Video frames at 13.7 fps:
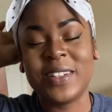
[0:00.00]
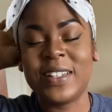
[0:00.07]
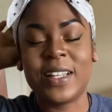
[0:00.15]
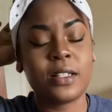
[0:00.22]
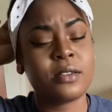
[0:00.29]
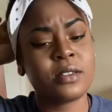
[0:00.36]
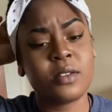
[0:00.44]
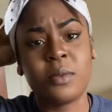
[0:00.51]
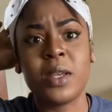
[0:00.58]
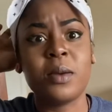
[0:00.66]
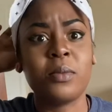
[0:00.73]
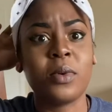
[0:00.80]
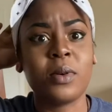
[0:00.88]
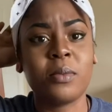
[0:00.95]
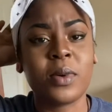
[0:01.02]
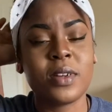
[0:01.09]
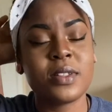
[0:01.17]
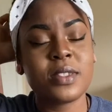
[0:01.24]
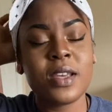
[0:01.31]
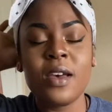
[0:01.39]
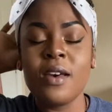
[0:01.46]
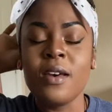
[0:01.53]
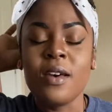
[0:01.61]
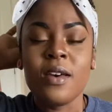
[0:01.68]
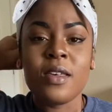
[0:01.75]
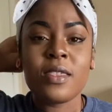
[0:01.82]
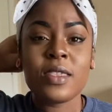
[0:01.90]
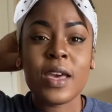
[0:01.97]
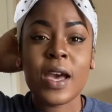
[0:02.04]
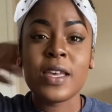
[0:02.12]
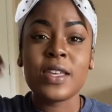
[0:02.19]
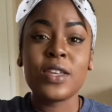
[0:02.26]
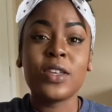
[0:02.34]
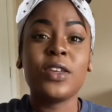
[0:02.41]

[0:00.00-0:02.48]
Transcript: Like there's so many important parts that